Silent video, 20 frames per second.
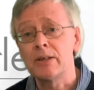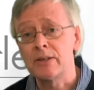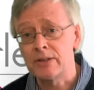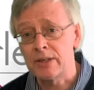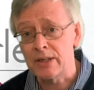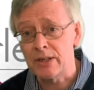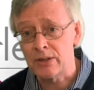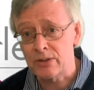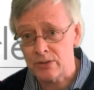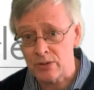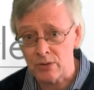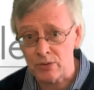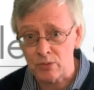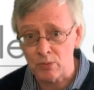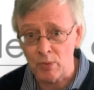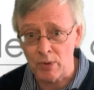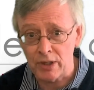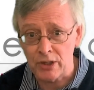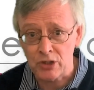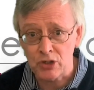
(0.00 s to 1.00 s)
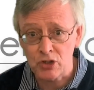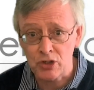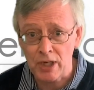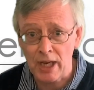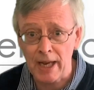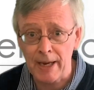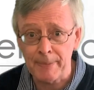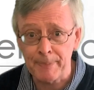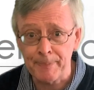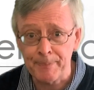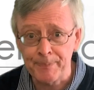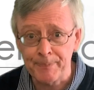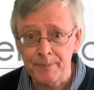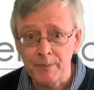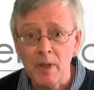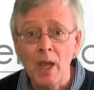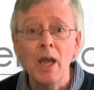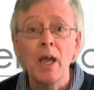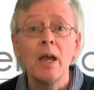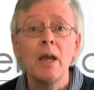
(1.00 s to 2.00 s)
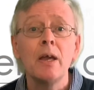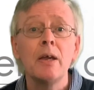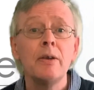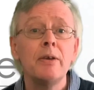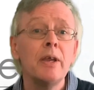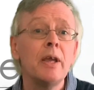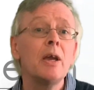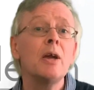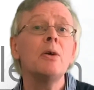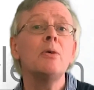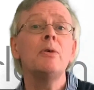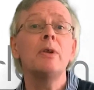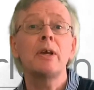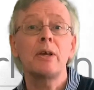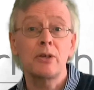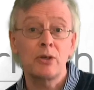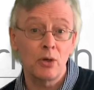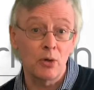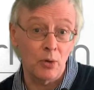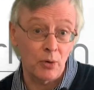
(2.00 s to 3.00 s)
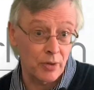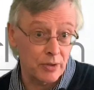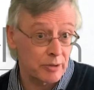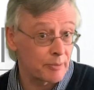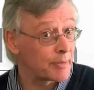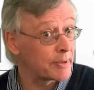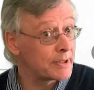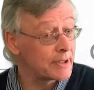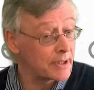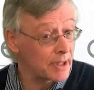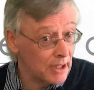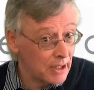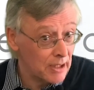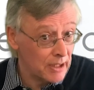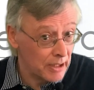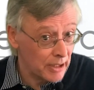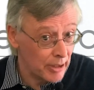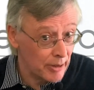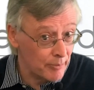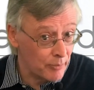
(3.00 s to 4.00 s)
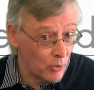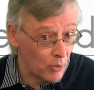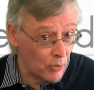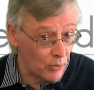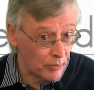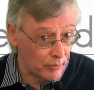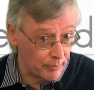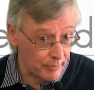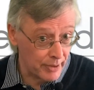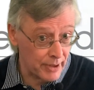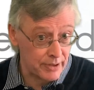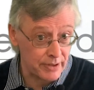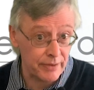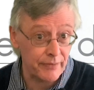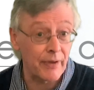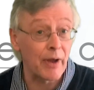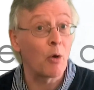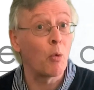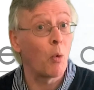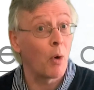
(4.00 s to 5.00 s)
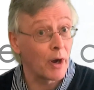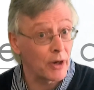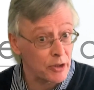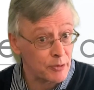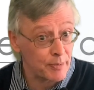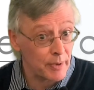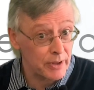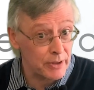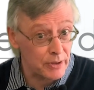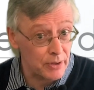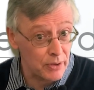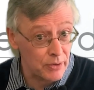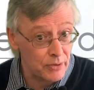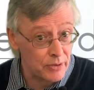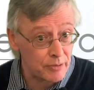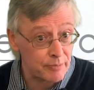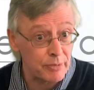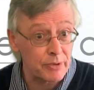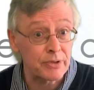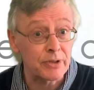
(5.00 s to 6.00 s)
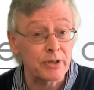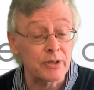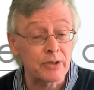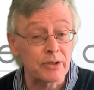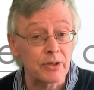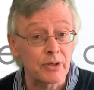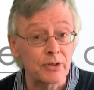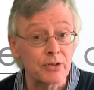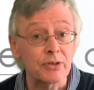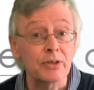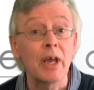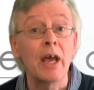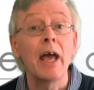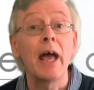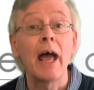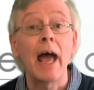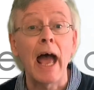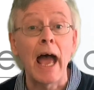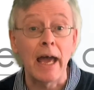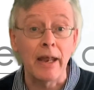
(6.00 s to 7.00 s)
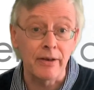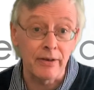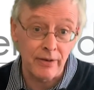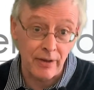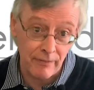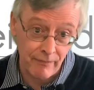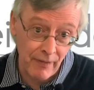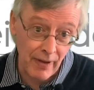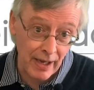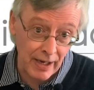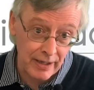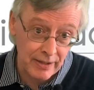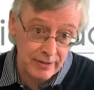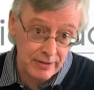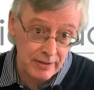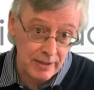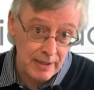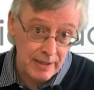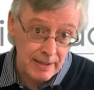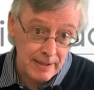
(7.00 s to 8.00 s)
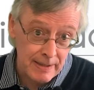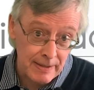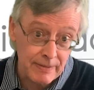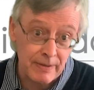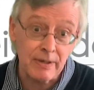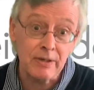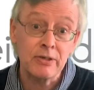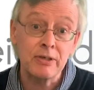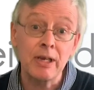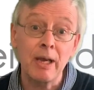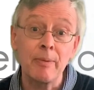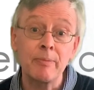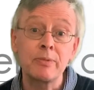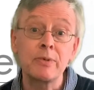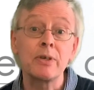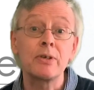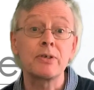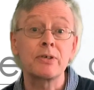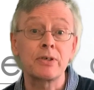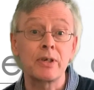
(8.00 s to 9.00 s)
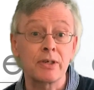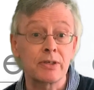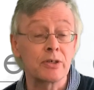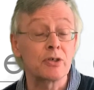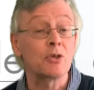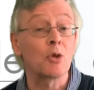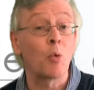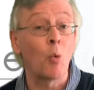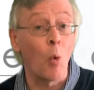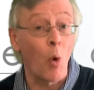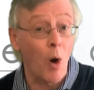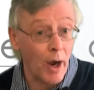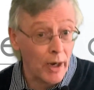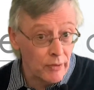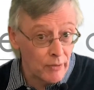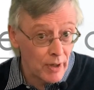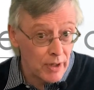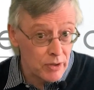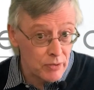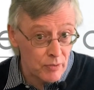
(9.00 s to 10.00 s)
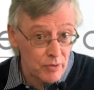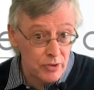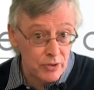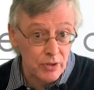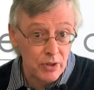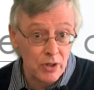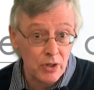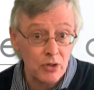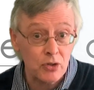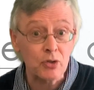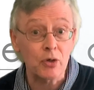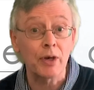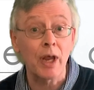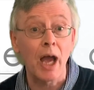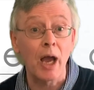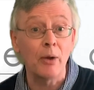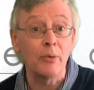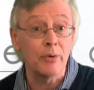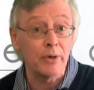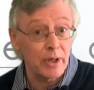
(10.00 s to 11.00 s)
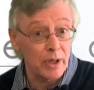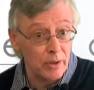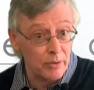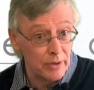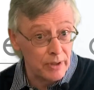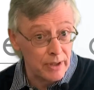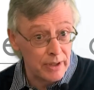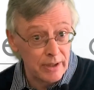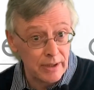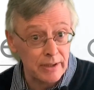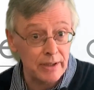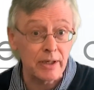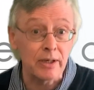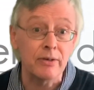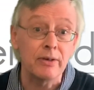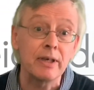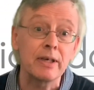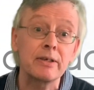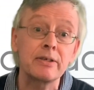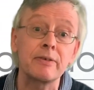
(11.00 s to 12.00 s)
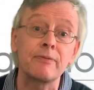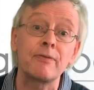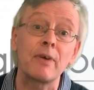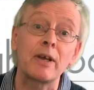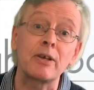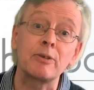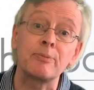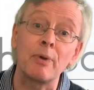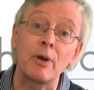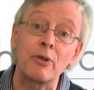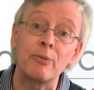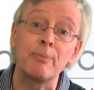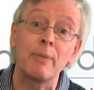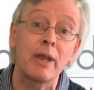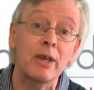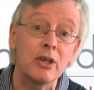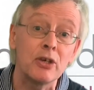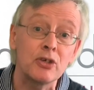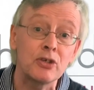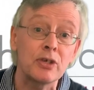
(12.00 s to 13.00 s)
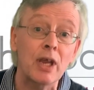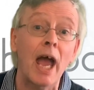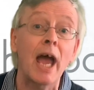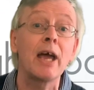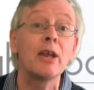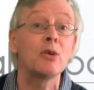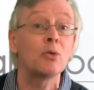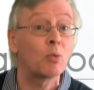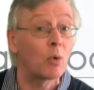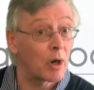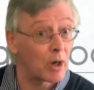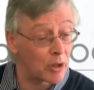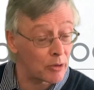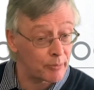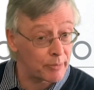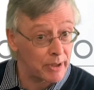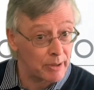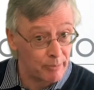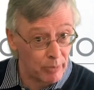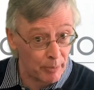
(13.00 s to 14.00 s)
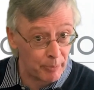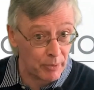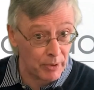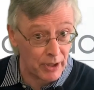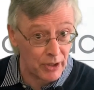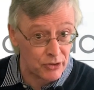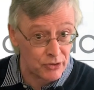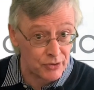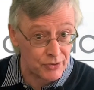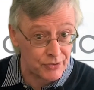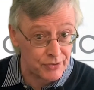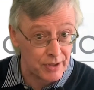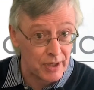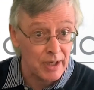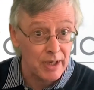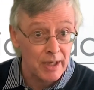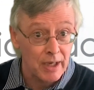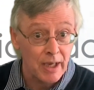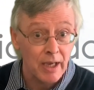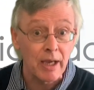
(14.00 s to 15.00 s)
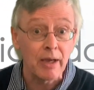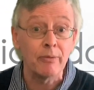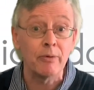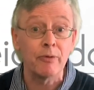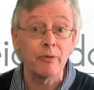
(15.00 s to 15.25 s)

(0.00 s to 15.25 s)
D. Susan Willis-Chan. Neonicotinoids are particularly important because of their widespread use, persistence and effects. This chapter discusses a wide range of research on how neonics affect both managed and wild bee populations. It